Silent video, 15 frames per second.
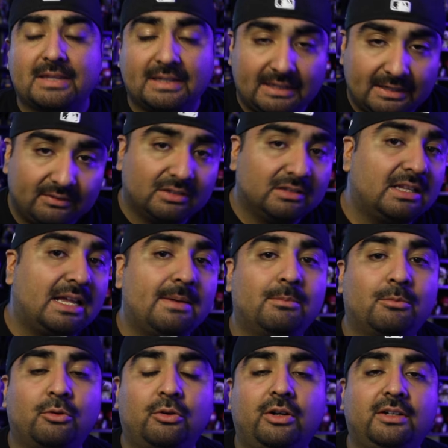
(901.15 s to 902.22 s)
gives a lot
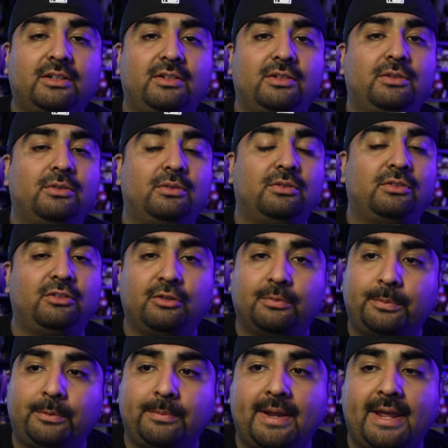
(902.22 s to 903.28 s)
more to
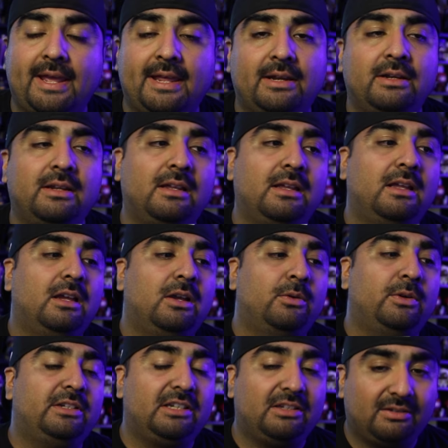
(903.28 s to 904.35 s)
Superman,
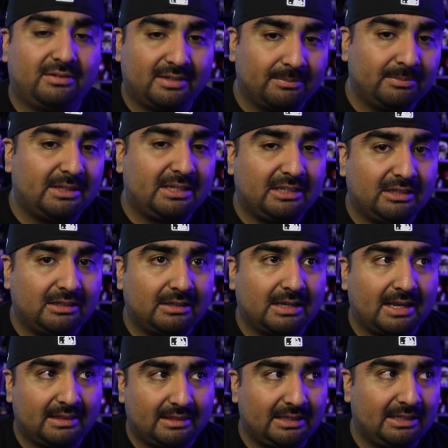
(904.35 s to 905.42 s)
which is something
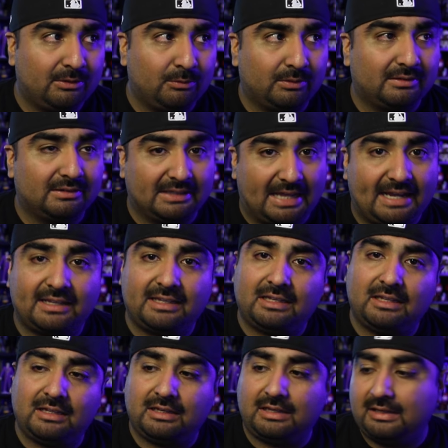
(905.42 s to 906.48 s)
I think was
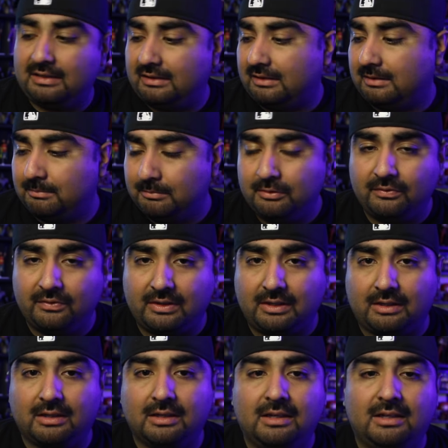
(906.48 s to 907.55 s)
lacking in the
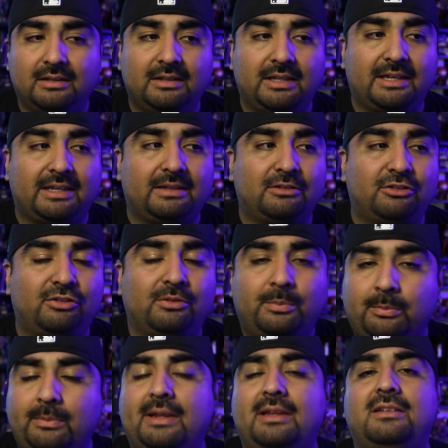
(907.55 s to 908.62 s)
movie. Like,
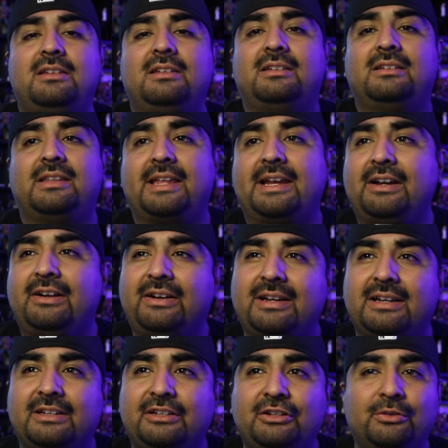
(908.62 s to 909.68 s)
Superman's just there
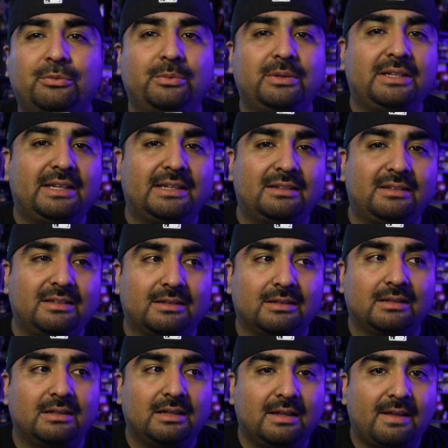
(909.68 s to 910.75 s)
and you don't really get
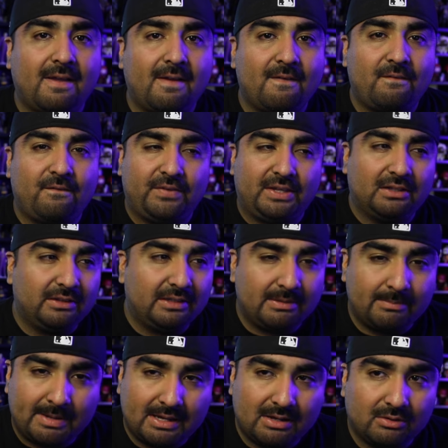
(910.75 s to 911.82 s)
to feel
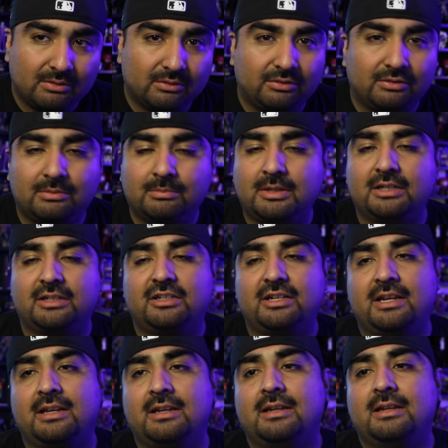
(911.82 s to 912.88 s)
him out so much,
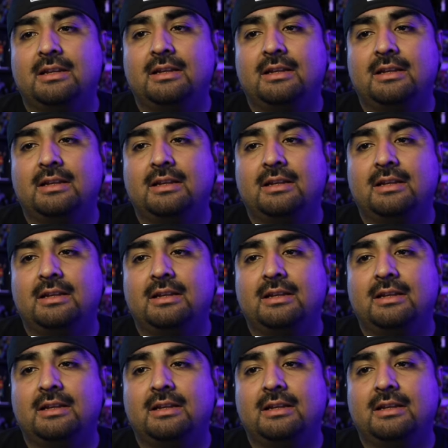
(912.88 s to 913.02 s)
and